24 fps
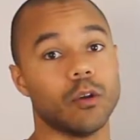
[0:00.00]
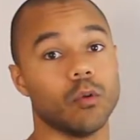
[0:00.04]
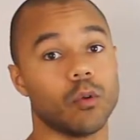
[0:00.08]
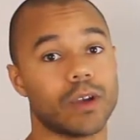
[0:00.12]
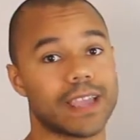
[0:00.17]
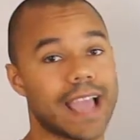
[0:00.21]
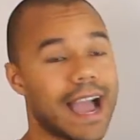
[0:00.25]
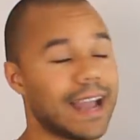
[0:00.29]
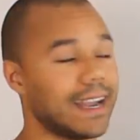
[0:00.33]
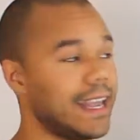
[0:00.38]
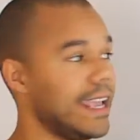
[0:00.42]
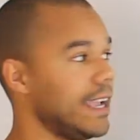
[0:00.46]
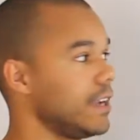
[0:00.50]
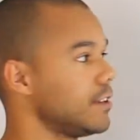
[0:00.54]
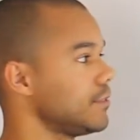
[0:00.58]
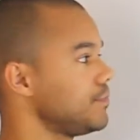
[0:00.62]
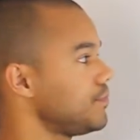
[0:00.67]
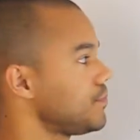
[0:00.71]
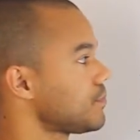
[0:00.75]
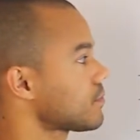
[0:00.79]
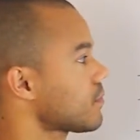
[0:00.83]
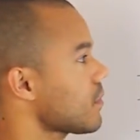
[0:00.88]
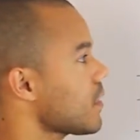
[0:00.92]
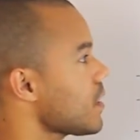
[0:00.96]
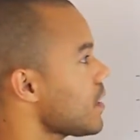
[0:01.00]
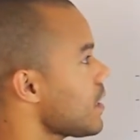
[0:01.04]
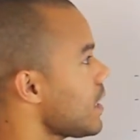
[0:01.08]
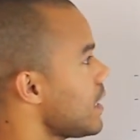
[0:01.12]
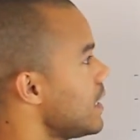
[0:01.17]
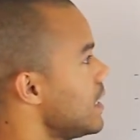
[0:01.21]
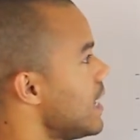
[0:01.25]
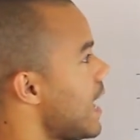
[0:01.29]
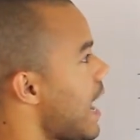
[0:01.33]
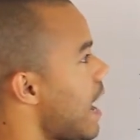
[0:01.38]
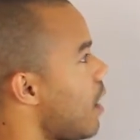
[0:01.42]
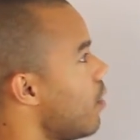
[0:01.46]
and organic.
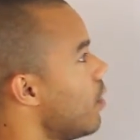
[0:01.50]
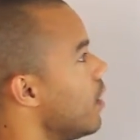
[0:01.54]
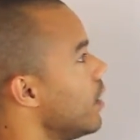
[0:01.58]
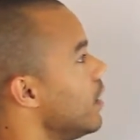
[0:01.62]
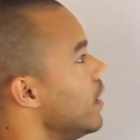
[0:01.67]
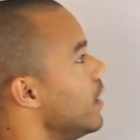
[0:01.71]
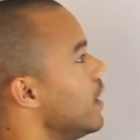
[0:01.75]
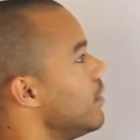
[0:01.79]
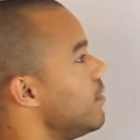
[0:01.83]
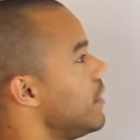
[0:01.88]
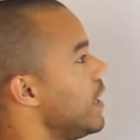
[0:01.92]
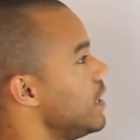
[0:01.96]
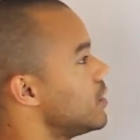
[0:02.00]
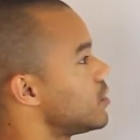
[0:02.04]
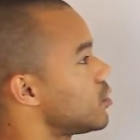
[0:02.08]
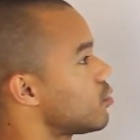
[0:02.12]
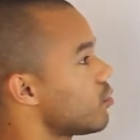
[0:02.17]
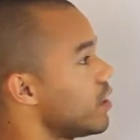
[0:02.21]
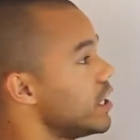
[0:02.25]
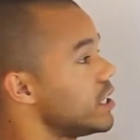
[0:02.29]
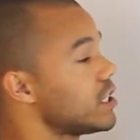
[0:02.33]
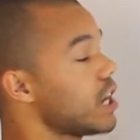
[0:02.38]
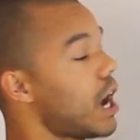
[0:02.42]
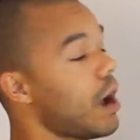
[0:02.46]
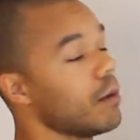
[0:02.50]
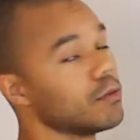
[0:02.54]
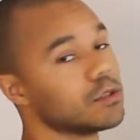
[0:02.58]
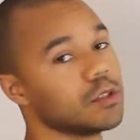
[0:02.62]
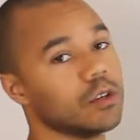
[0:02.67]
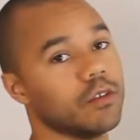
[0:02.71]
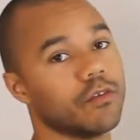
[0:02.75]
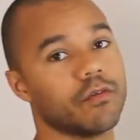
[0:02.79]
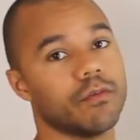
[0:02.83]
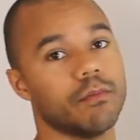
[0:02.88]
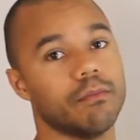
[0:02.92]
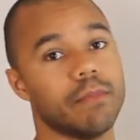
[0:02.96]
Now, there's three types
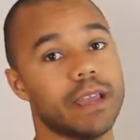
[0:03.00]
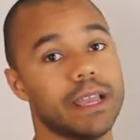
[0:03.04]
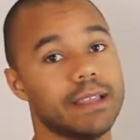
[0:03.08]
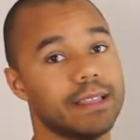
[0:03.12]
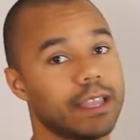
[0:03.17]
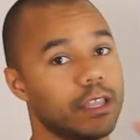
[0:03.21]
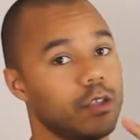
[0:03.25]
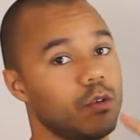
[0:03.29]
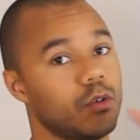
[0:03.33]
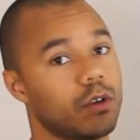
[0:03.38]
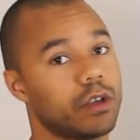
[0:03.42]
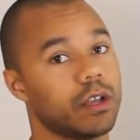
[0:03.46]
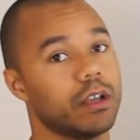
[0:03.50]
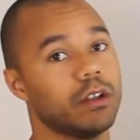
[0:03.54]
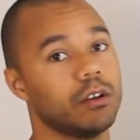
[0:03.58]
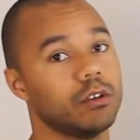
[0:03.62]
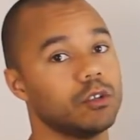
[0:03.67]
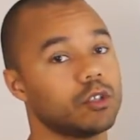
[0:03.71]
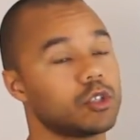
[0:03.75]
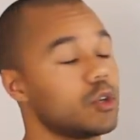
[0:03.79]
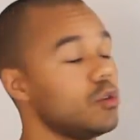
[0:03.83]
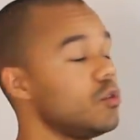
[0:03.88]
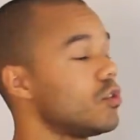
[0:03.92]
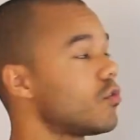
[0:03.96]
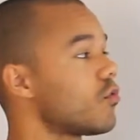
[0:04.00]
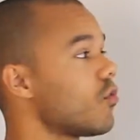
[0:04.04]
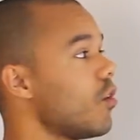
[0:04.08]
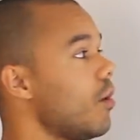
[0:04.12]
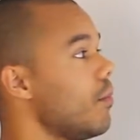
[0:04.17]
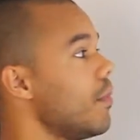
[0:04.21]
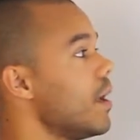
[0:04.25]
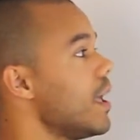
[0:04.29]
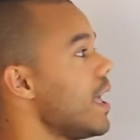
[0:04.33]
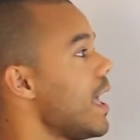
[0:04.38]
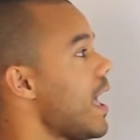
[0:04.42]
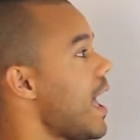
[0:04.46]
of meat that you can choose
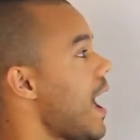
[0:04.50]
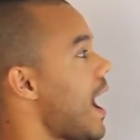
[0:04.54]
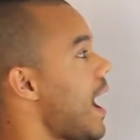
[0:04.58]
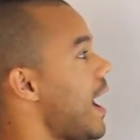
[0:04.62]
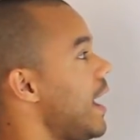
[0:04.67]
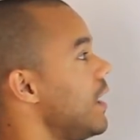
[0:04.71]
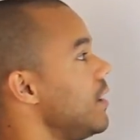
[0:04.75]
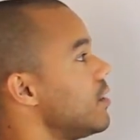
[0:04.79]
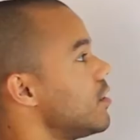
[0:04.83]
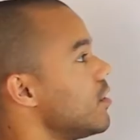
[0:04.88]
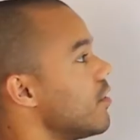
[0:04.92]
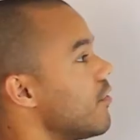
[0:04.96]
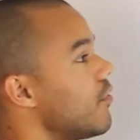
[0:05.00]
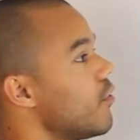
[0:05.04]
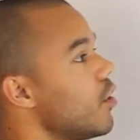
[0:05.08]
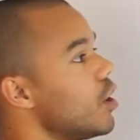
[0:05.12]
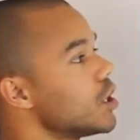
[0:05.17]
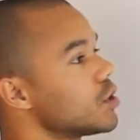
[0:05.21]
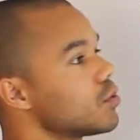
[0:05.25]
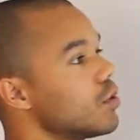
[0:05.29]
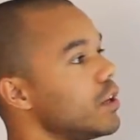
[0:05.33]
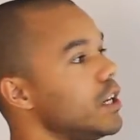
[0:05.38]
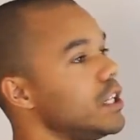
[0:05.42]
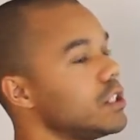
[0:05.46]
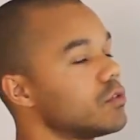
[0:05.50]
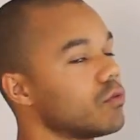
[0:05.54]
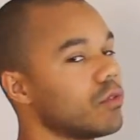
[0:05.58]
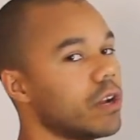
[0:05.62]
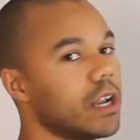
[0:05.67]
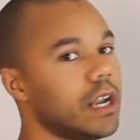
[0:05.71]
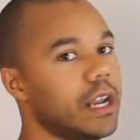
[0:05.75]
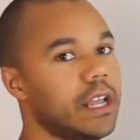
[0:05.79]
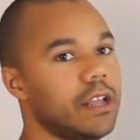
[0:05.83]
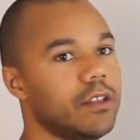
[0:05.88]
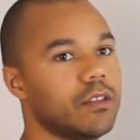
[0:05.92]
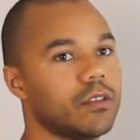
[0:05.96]
from, and the first one is
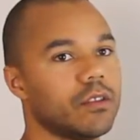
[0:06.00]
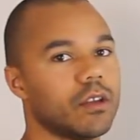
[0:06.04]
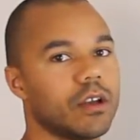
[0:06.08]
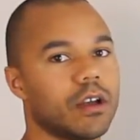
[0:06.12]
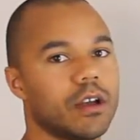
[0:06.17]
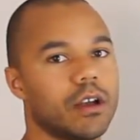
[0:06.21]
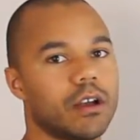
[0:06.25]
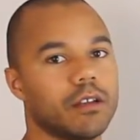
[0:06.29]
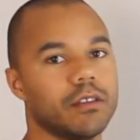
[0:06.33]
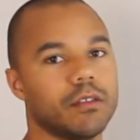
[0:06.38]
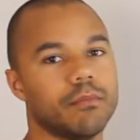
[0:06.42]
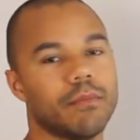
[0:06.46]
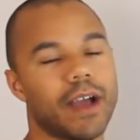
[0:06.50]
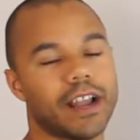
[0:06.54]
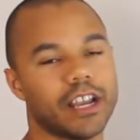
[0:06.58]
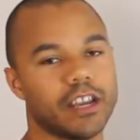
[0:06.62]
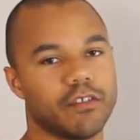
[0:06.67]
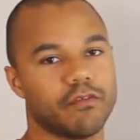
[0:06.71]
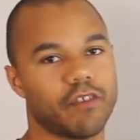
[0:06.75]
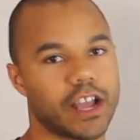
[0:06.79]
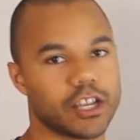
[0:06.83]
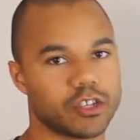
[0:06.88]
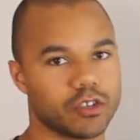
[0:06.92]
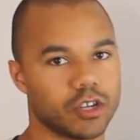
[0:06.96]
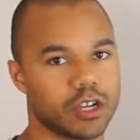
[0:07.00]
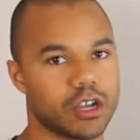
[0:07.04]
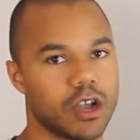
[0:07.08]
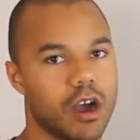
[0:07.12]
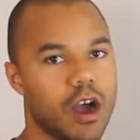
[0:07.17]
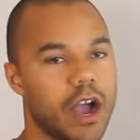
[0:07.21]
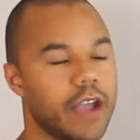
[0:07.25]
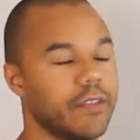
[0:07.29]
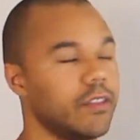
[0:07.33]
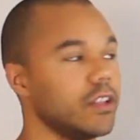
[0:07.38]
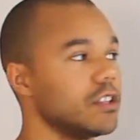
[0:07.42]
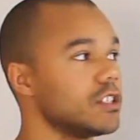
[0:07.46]
really the manufactured
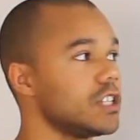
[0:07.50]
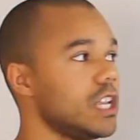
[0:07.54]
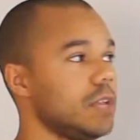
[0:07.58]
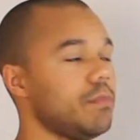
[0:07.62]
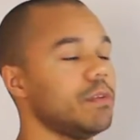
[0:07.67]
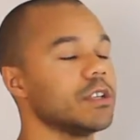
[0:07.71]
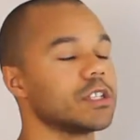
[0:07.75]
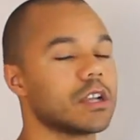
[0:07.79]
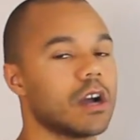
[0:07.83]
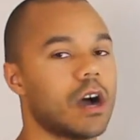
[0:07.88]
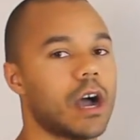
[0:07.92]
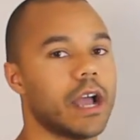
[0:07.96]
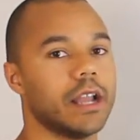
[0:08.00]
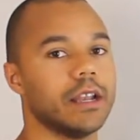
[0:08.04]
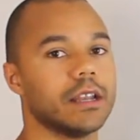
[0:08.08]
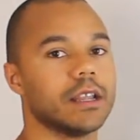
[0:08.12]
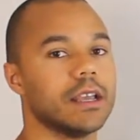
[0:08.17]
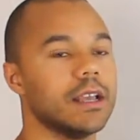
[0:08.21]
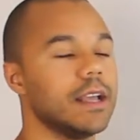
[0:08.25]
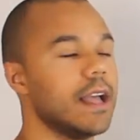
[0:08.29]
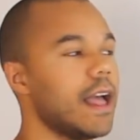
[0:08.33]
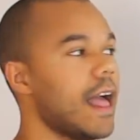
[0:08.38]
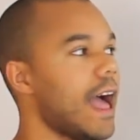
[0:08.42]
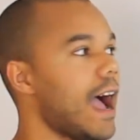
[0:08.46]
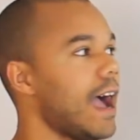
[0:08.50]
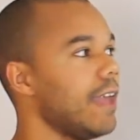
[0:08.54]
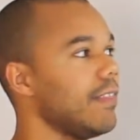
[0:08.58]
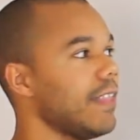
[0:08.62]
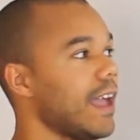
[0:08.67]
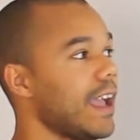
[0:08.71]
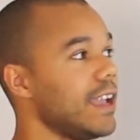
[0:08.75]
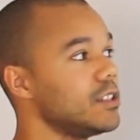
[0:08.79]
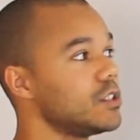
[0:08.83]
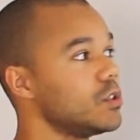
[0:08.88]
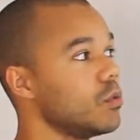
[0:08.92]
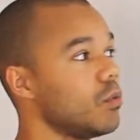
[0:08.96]
kind, the cheapest kind, and
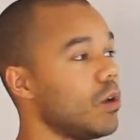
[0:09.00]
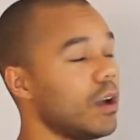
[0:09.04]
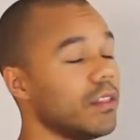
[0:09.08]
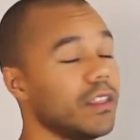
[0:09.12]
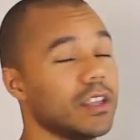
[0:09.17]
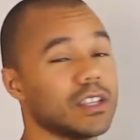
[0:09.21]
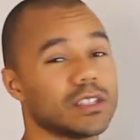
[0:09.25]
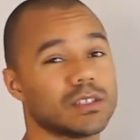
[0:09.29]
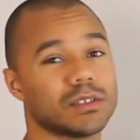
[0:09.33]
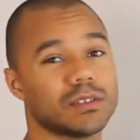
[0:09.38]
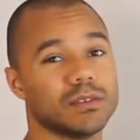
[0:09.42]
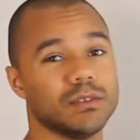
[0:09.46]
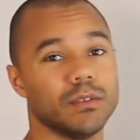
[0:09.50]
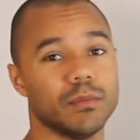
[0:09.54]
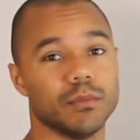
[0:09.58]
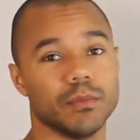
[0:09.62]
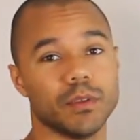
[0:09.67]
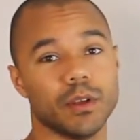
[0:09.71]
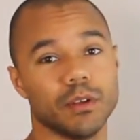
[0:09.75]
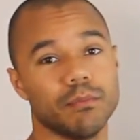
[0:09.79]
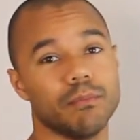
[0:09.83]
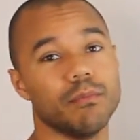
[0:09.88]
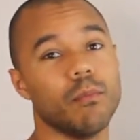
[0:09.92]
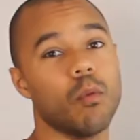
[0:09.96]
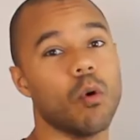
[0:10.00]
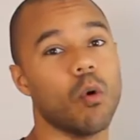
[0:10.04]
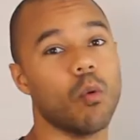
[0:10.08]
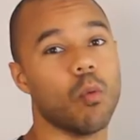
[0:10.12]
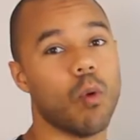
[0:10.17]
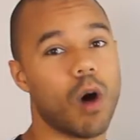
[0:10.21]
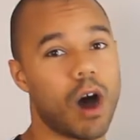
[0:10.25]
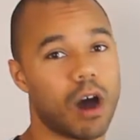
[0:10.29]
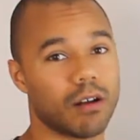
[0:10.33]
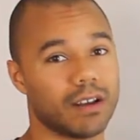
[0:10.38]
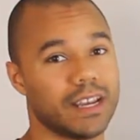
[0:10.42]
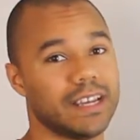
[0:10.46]
that is the one that's more
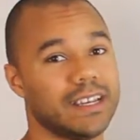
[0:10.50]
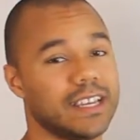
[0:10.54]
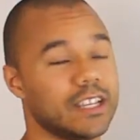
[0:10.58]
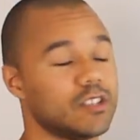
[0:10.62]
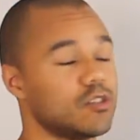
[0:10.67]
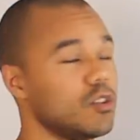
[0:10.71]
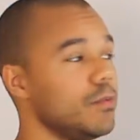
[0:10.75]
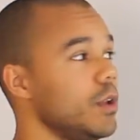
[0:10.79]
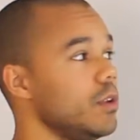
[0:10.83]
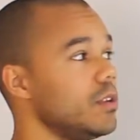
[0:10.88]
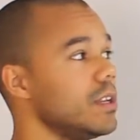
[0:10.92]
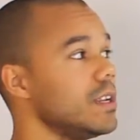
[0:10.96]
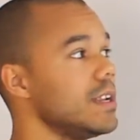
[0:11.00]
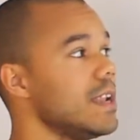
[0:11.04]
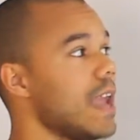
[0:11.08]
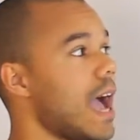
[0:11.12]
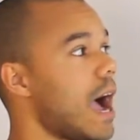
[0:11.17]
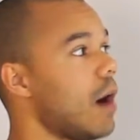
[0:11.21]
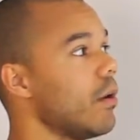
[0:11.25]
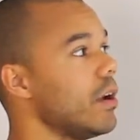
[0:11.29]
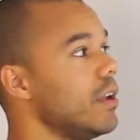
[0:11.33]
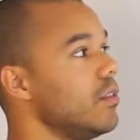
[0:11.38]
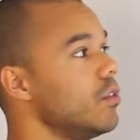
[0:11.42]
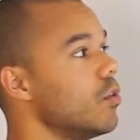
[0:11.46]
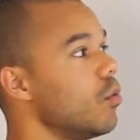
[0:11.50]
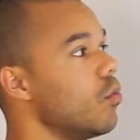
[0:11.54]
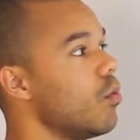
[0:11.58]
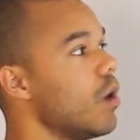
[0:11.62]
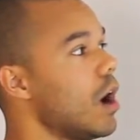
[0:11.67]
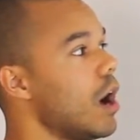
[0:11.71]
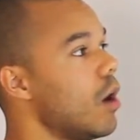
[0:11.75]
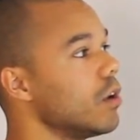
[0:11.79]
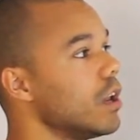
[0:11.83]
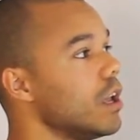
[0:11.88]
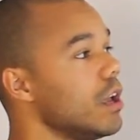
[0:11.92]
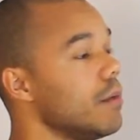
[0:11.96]
widely distributed now in the
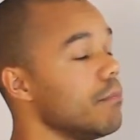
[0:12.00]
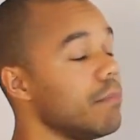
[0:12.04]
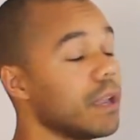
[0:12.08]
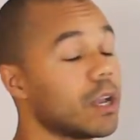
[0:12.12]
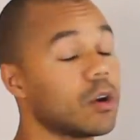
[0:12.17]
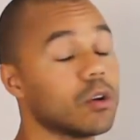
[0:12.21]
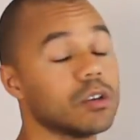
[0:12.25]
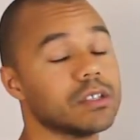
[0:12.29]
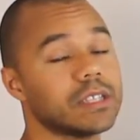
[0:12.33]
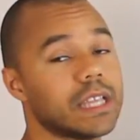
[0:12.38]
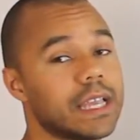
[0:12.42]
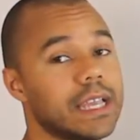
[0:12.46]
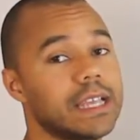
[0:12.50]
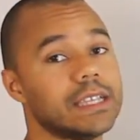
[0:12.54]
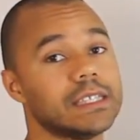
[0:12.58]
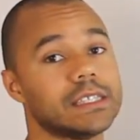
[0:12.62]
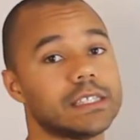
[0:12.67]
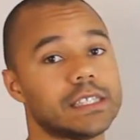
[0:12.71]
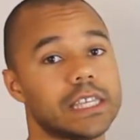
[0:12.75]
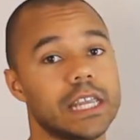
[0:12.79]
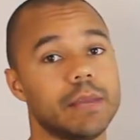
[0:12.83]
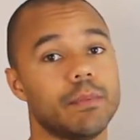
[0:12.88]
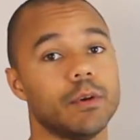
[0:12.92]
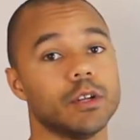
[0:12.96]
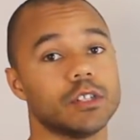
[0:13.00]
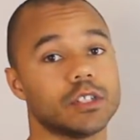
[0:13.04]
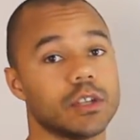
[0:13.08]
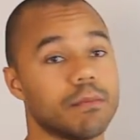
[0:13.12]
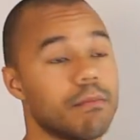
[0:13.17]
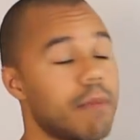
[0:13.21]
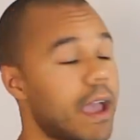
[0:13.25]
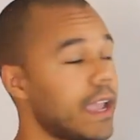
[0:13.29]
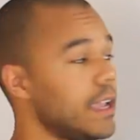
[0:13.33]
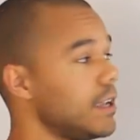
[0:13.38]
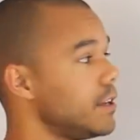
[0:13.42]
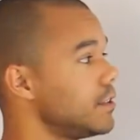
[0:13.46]
world because it is cheaper
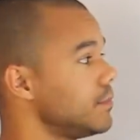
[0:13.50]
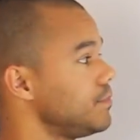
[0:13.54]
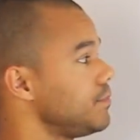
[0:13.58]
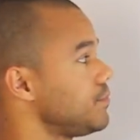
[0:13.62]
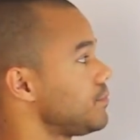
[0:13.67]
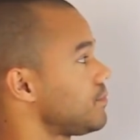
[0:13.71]
to make